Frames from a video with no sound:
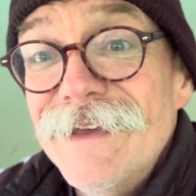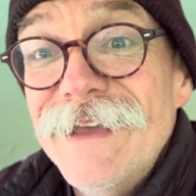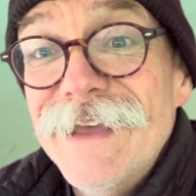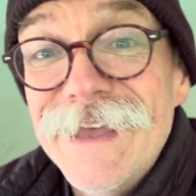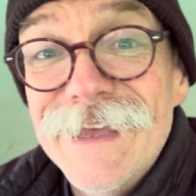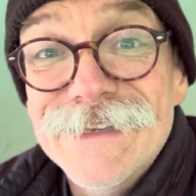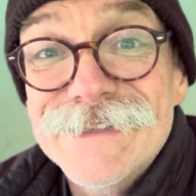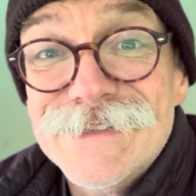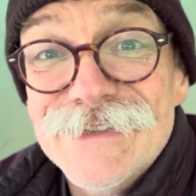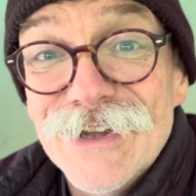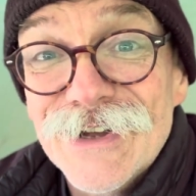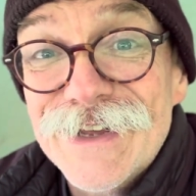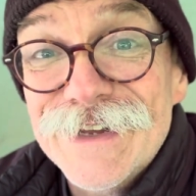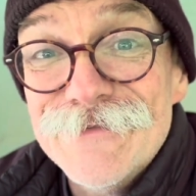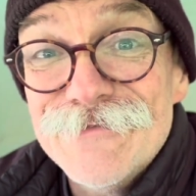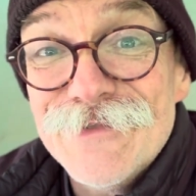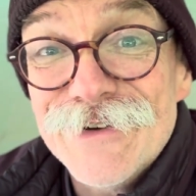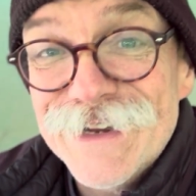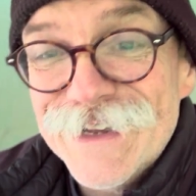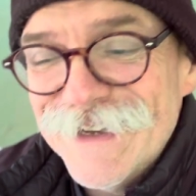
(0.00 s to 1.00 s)
It's
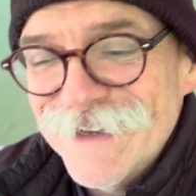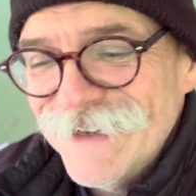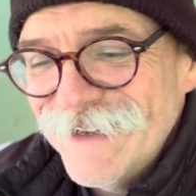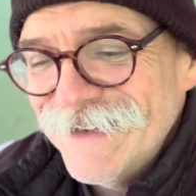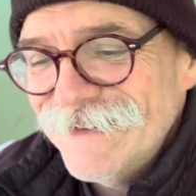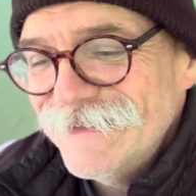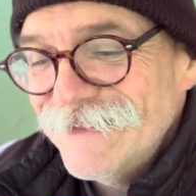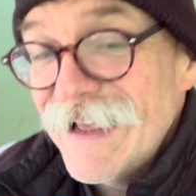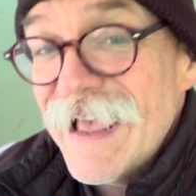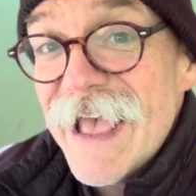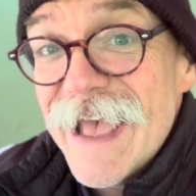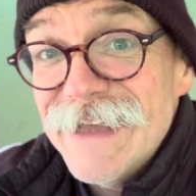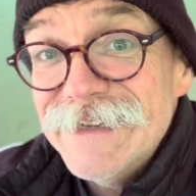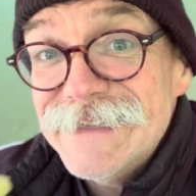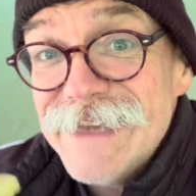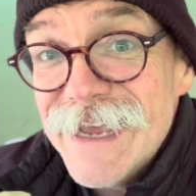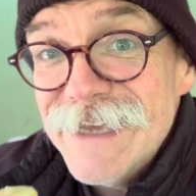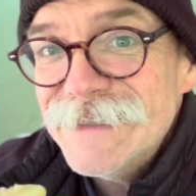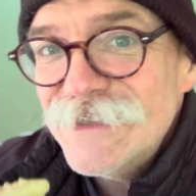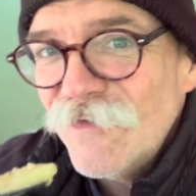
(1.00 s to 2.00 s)
looking pretty good and
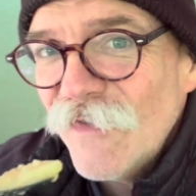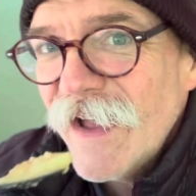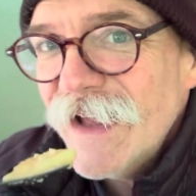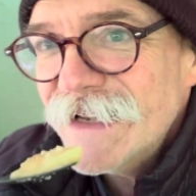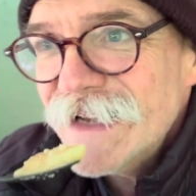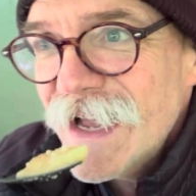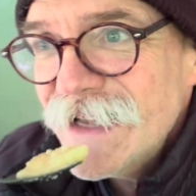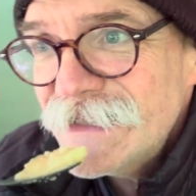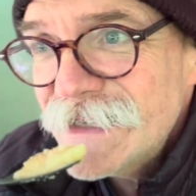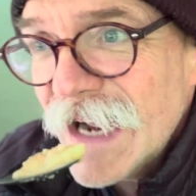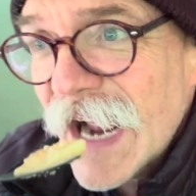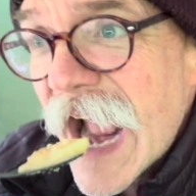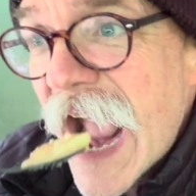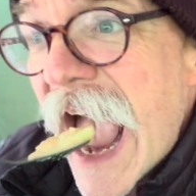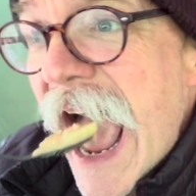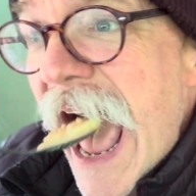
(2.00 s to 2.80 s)
tastes fantastic.